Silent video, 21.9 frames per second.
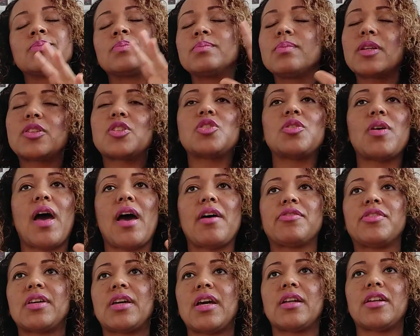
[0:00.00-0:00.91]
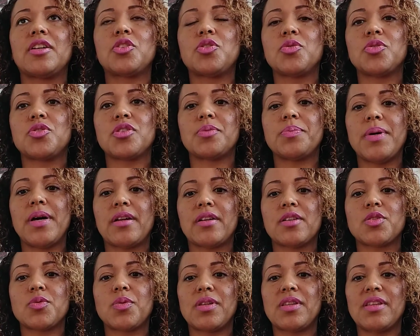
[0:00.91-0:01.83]
But you have to kind of choose your
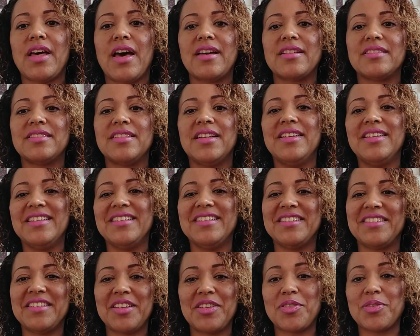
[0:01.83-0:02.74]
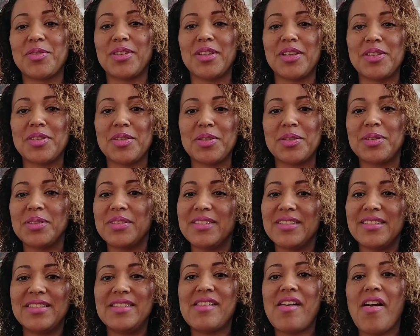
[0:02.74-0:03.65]
battles with that. You really do.
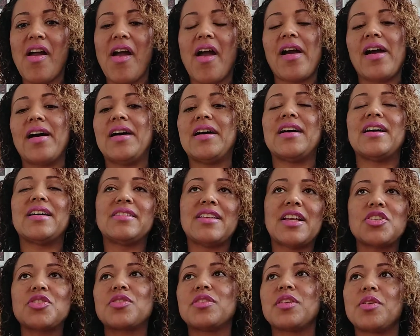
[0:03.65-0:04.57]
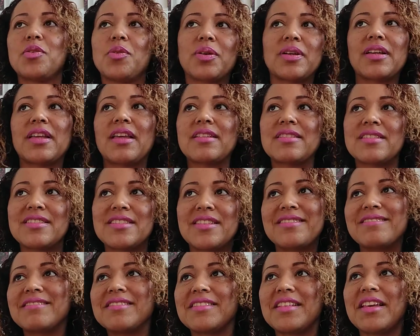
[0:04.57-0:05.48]
Naturally, you want to
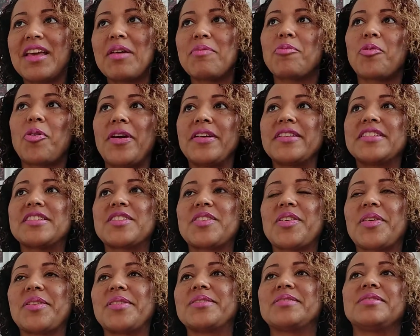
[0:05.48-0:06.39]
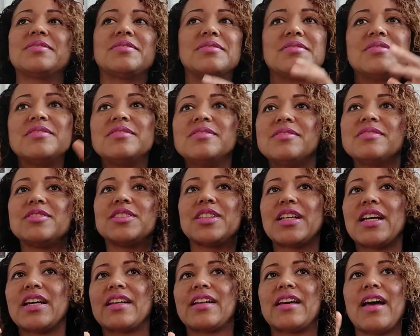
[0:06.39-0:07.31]
keep friends, so
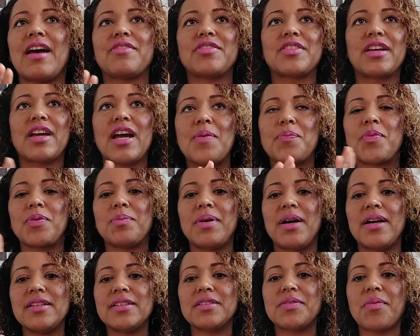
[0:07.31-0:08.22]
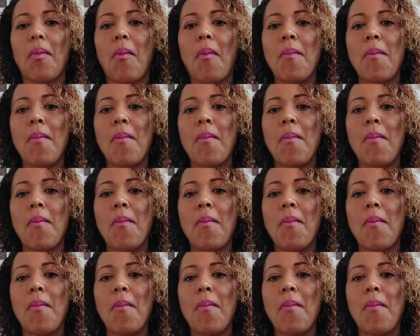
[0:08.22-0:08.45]
you're going to have to compromise.